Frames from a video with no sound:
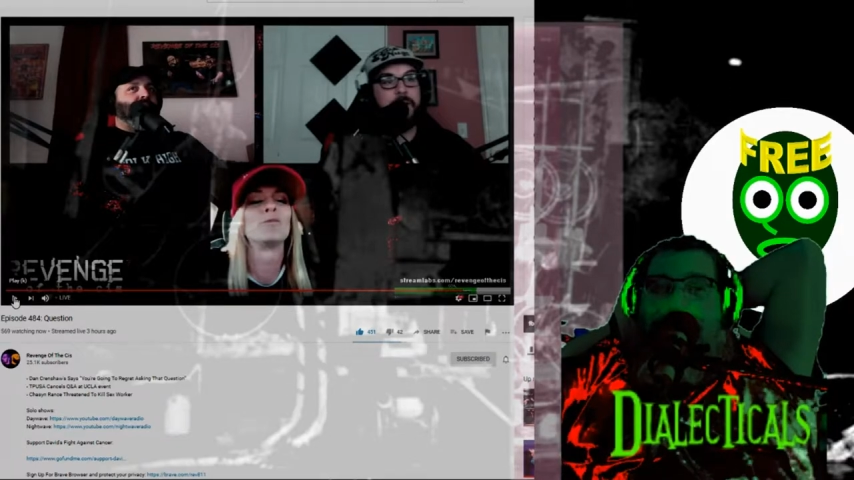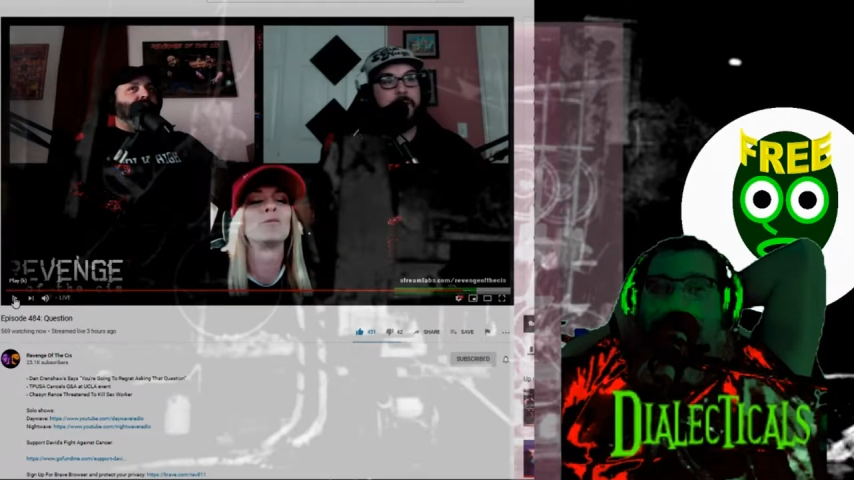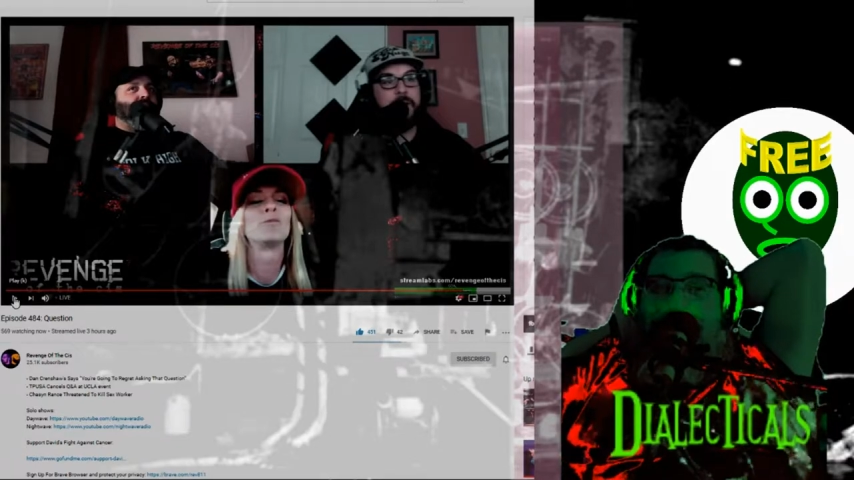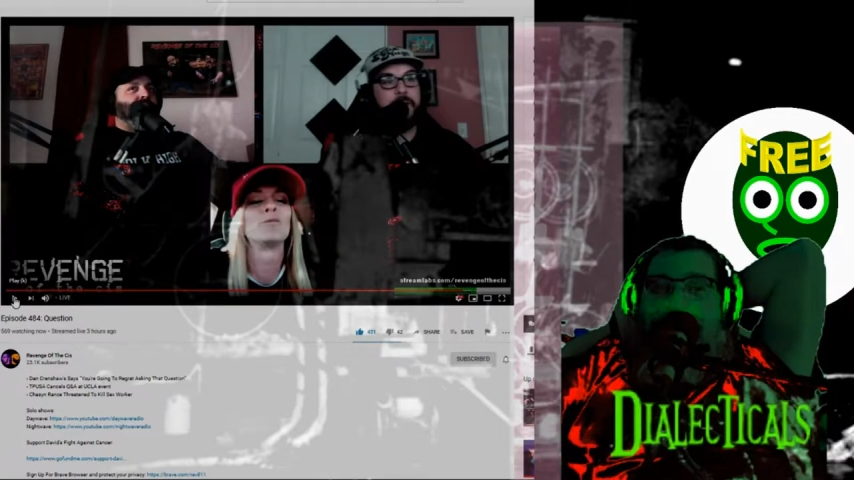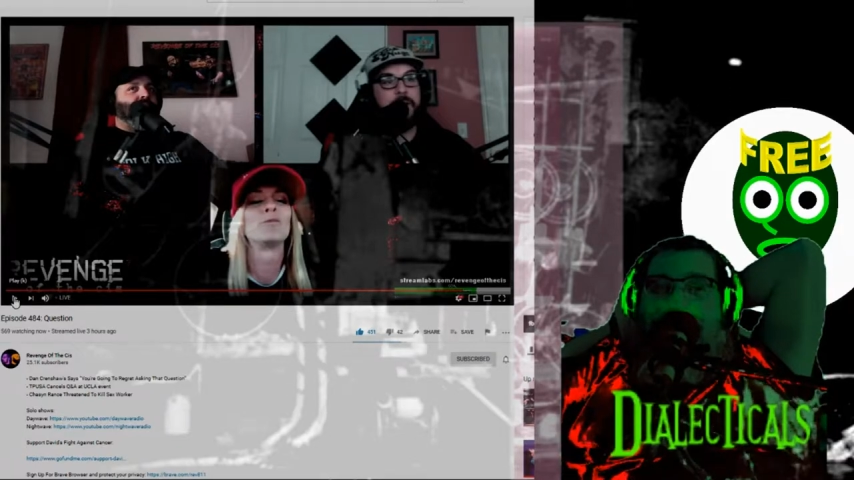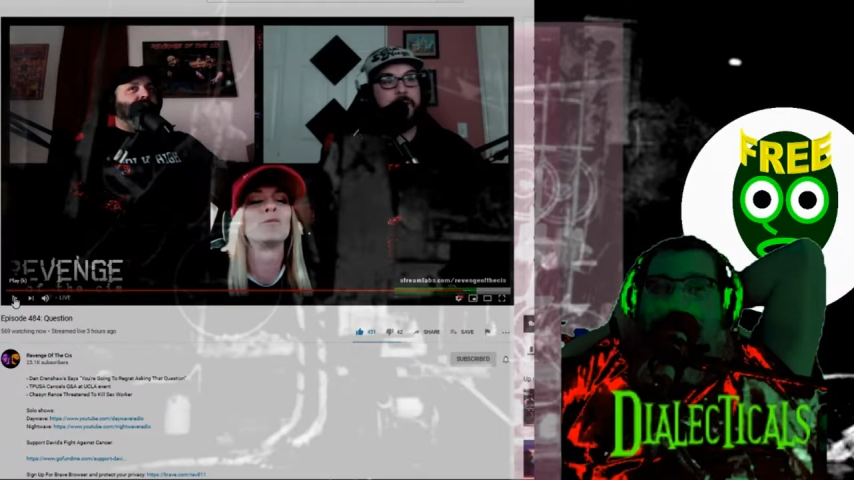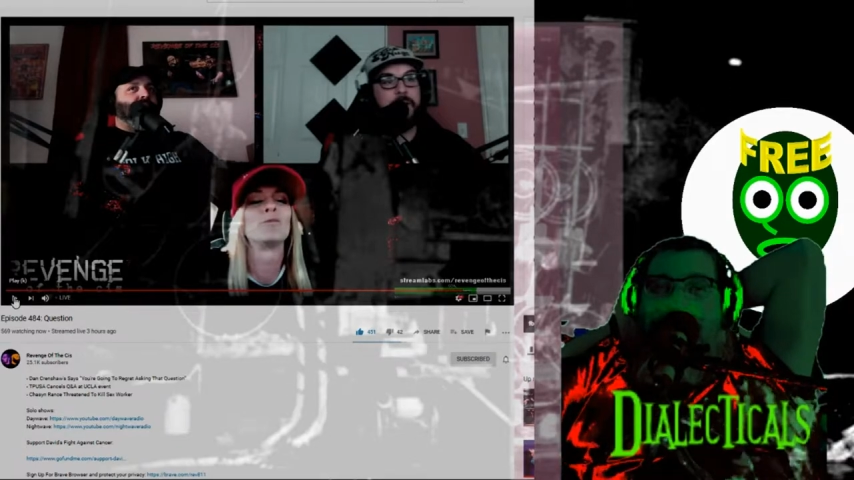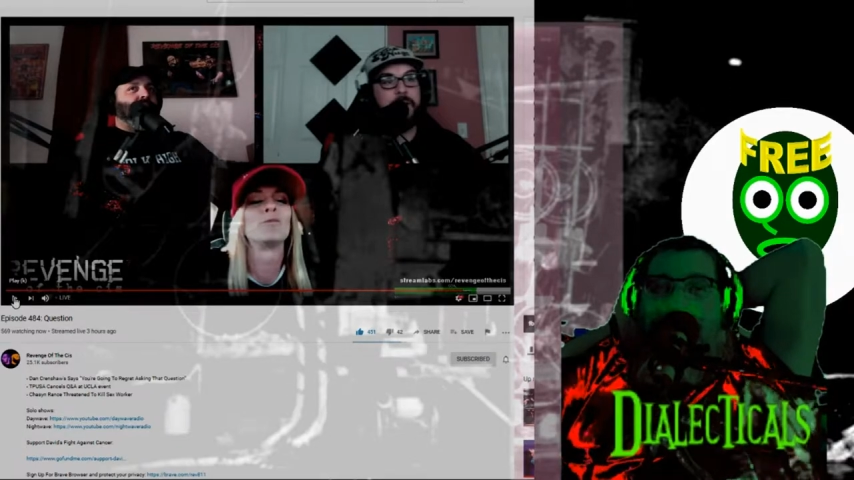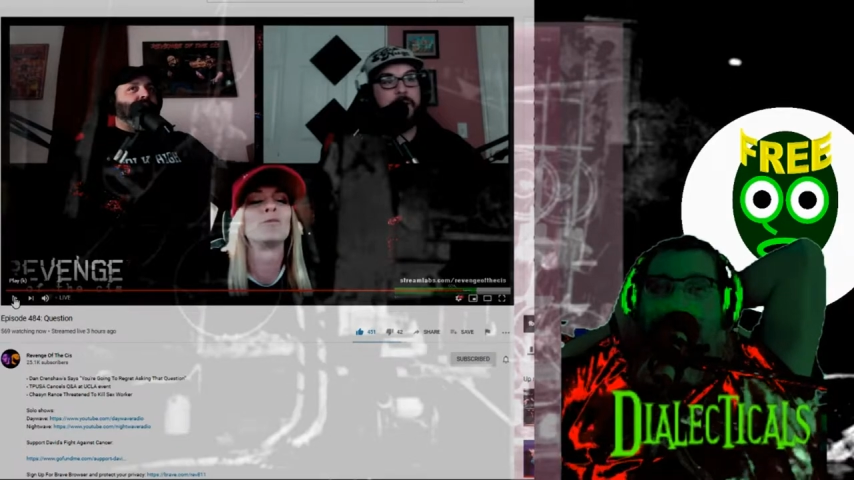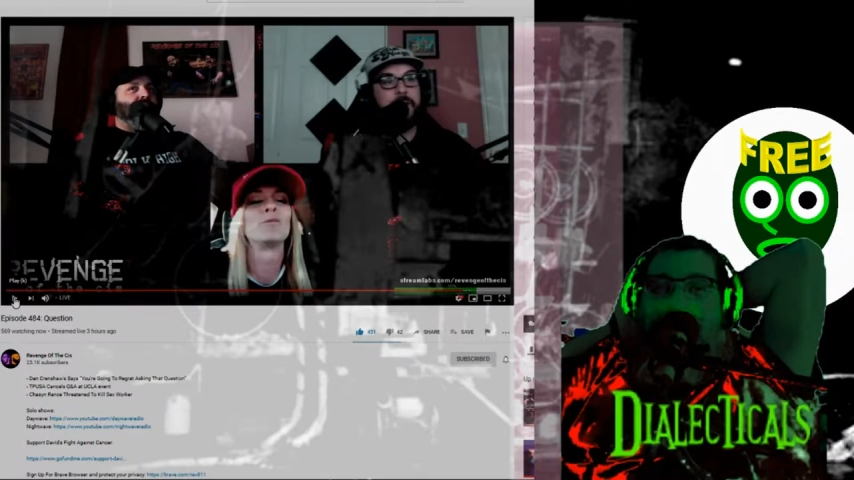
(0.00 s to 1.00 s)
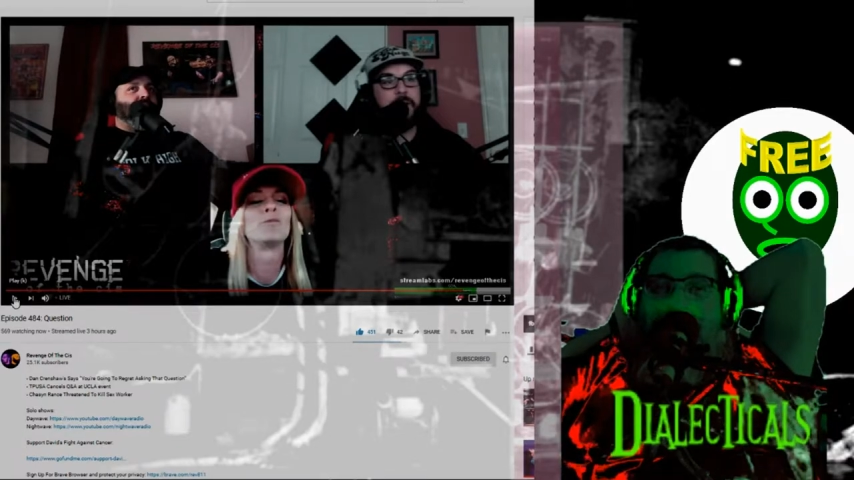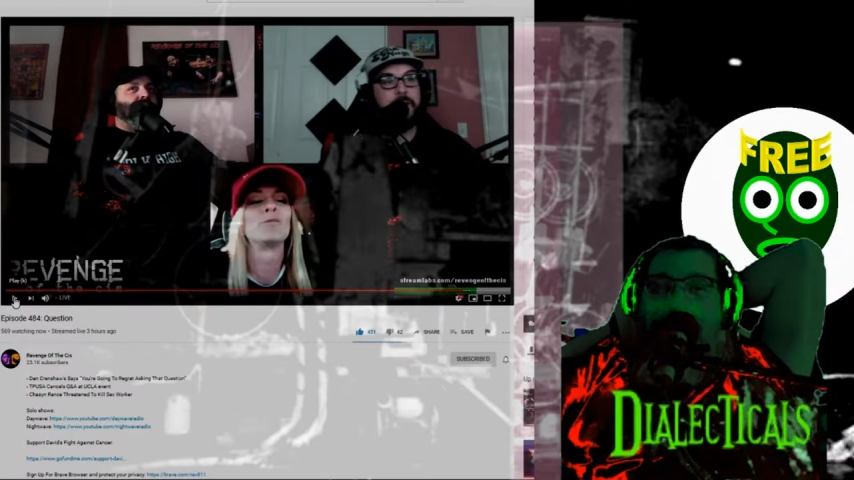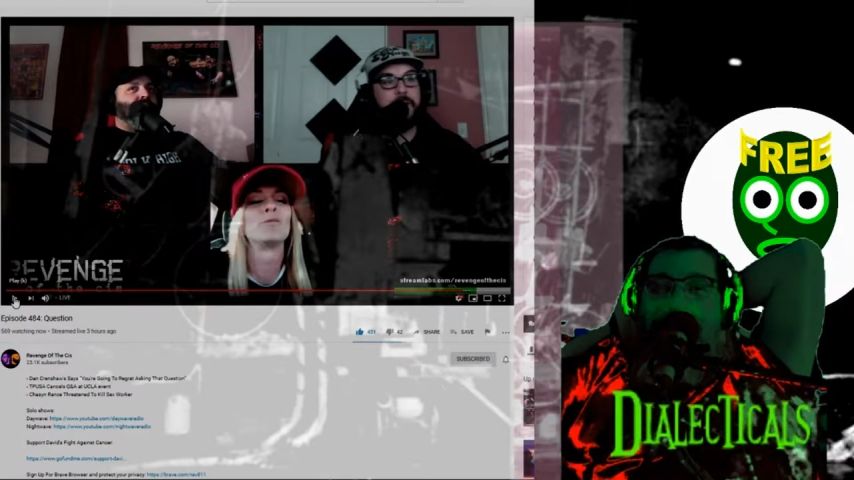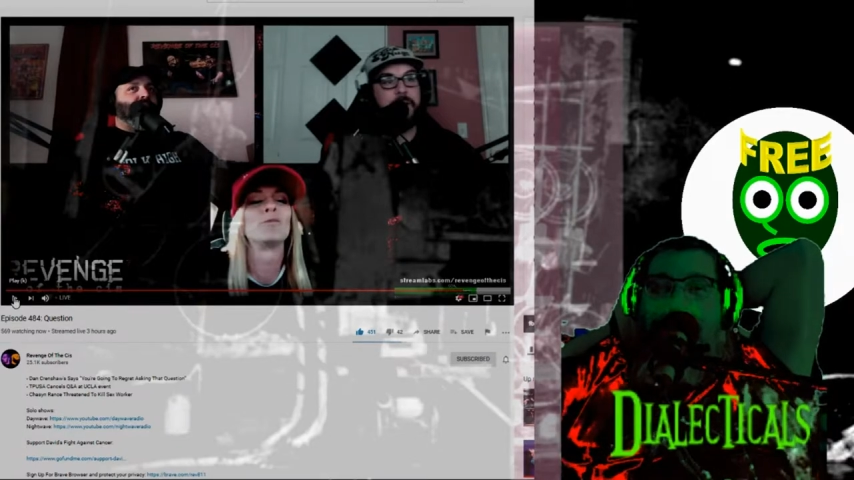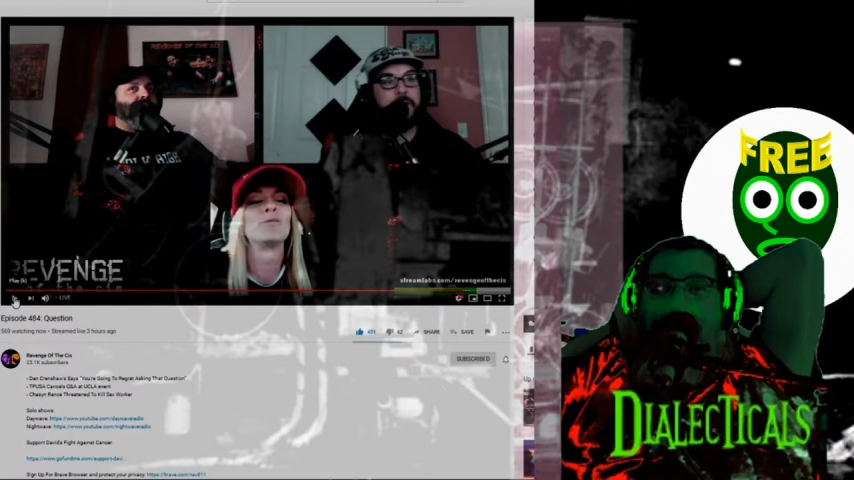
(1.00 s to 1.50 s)
This is
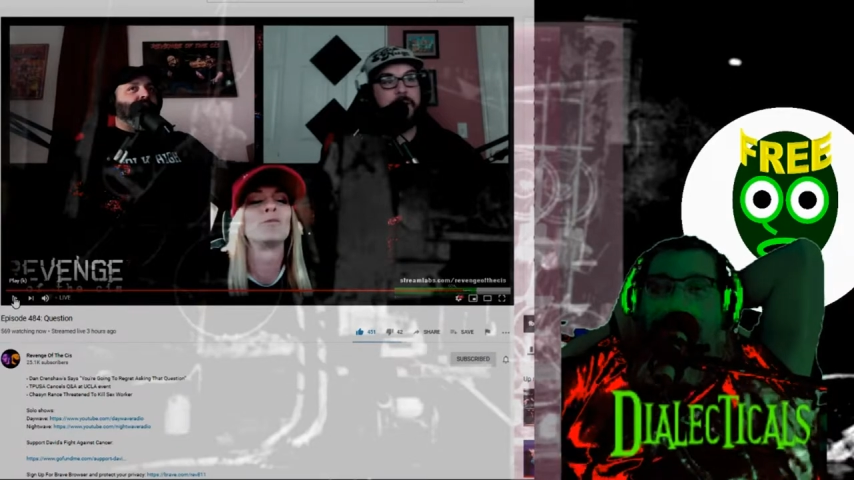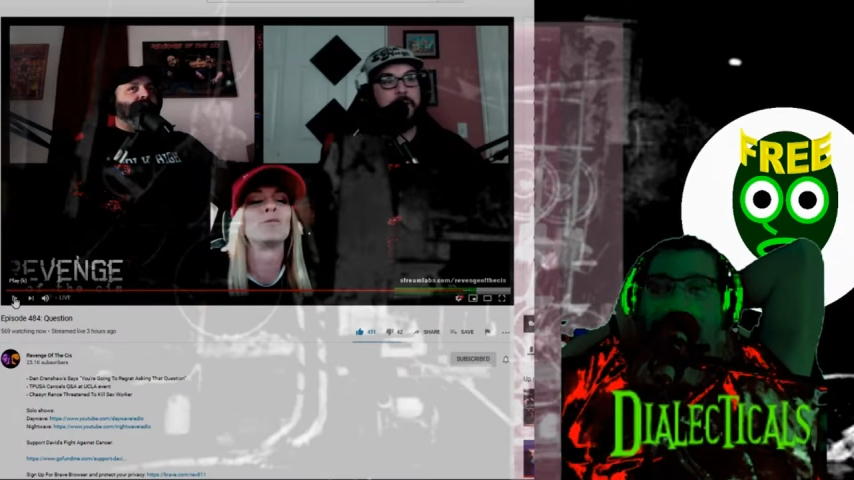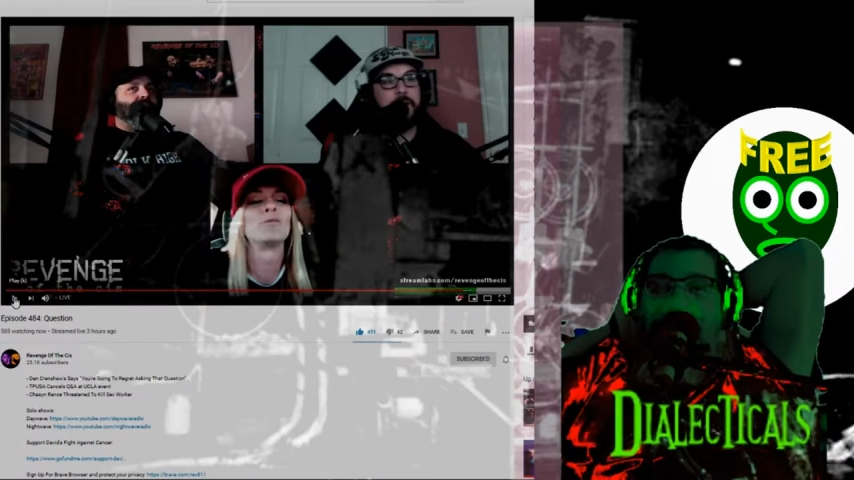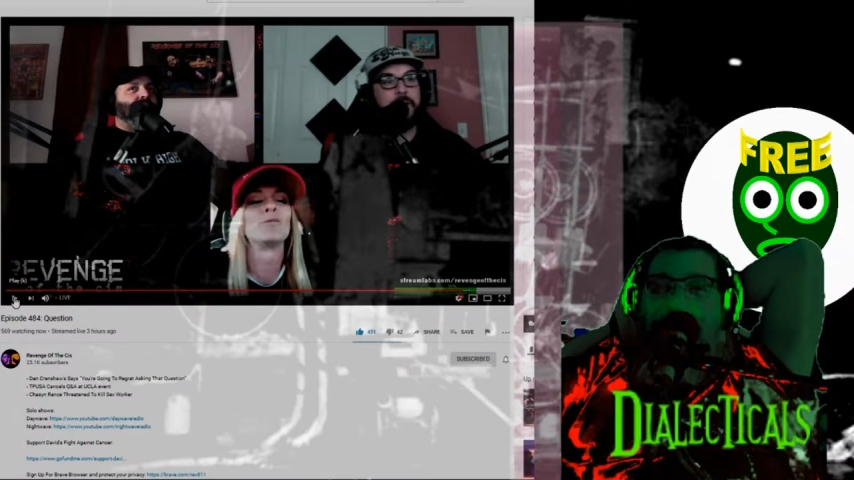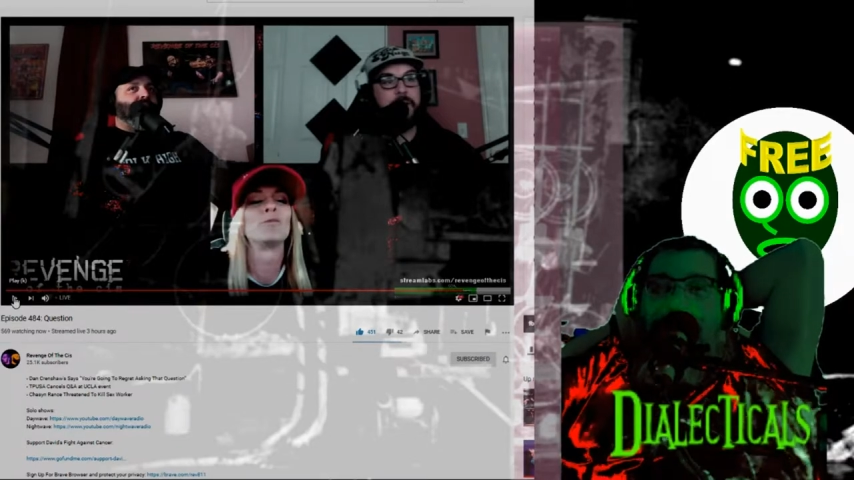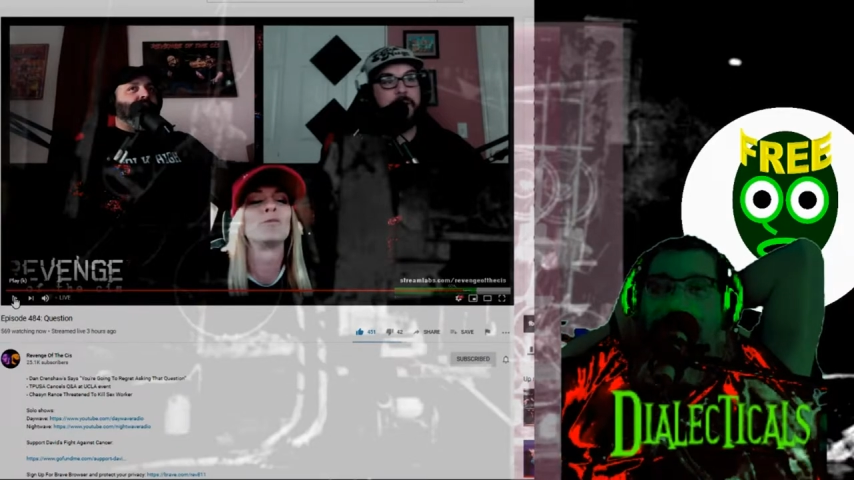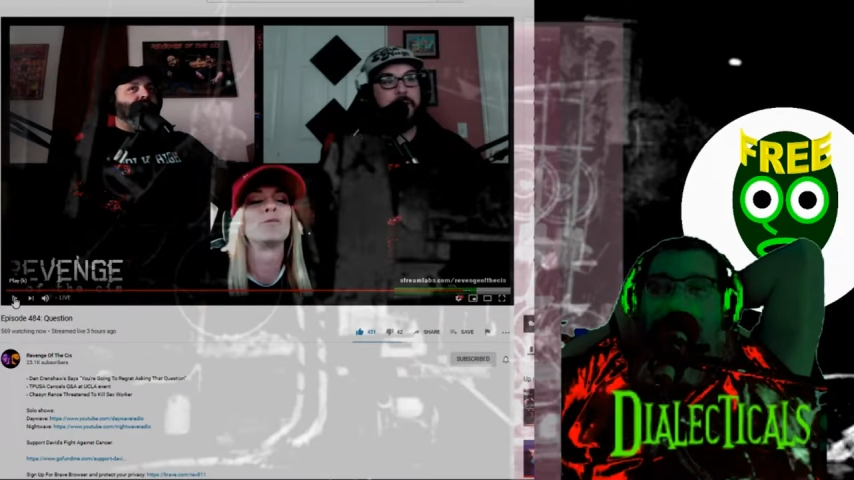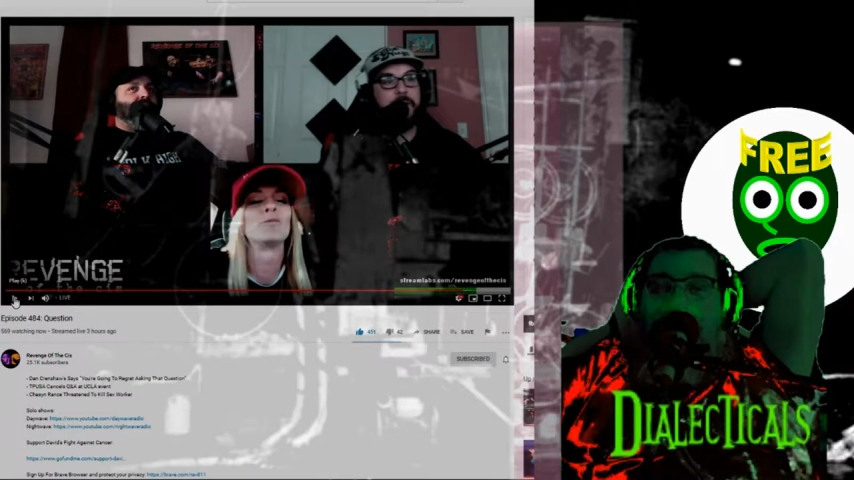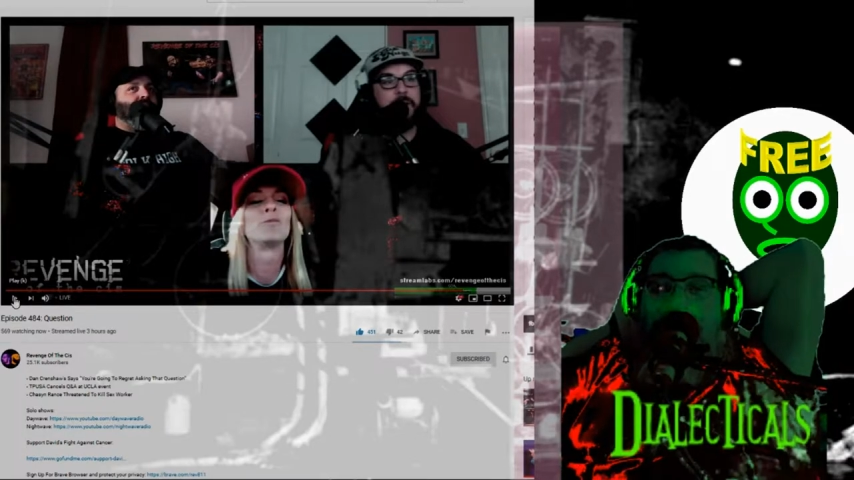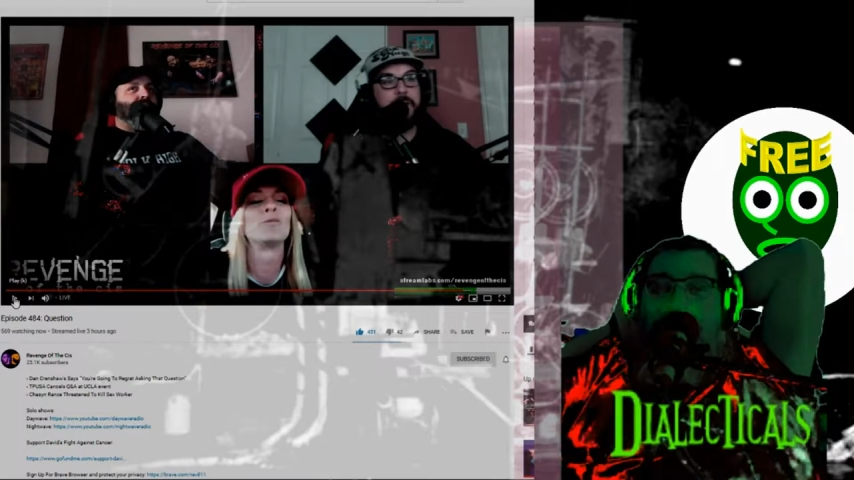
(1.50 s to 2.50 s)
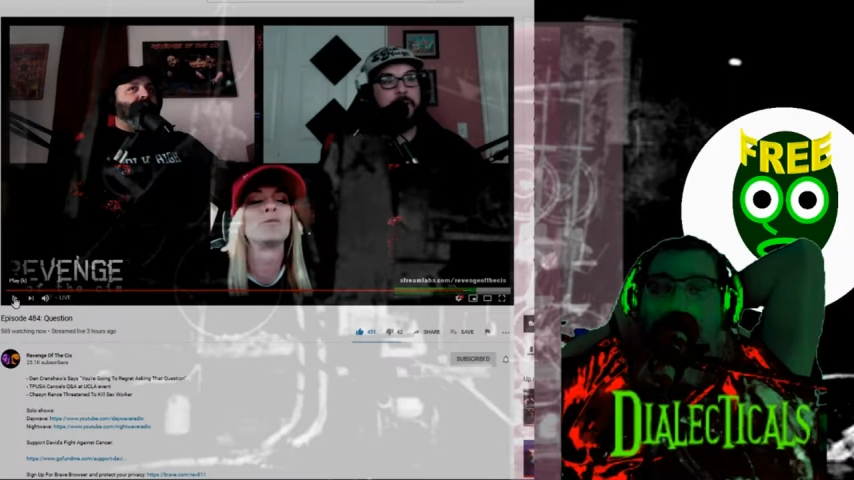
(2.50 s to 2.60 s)
why they hate this so